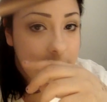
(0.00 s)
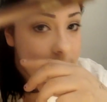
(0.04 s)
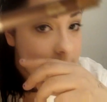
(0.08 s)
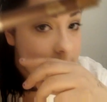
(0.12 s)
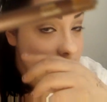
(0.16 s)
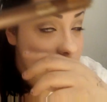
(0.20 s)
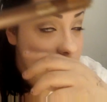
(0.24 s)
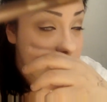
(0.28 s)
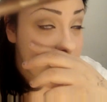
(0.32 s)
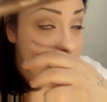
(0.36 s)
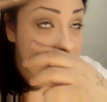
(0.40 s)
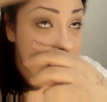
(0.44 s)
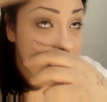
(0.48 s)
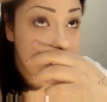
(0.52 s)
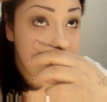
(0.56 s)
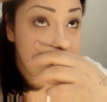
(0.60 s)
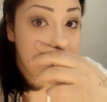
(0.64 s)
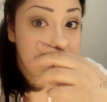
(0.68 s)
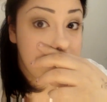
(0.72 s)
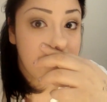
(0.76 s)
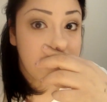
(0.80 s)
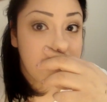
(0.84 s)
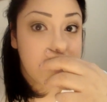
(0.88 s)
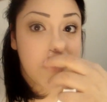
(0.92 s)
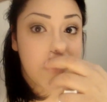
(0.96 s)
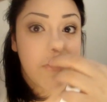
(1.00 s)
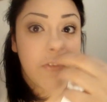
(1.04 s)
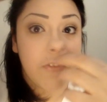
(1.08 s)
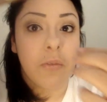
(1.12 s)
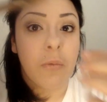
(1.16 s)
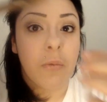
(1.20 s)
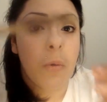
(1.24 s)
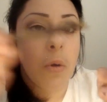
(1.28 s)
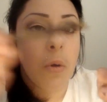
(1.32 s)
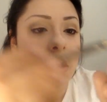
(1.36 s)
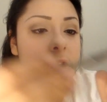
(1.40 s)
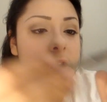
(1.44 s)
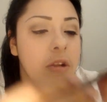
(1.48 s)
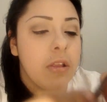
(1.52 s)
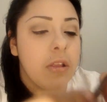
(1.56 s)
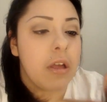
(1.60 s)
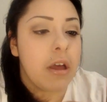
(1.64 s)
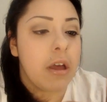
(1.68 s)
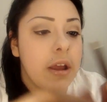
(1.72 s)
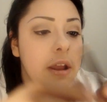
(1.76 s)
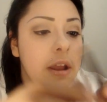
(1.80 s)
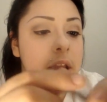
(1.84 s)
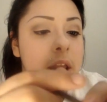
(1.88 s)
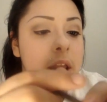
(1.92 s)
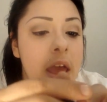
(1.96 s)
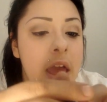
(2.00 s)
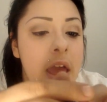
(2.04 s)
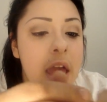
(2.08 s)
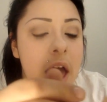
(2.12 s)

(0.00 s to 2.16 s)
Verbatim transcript: This shit sucks for waterline.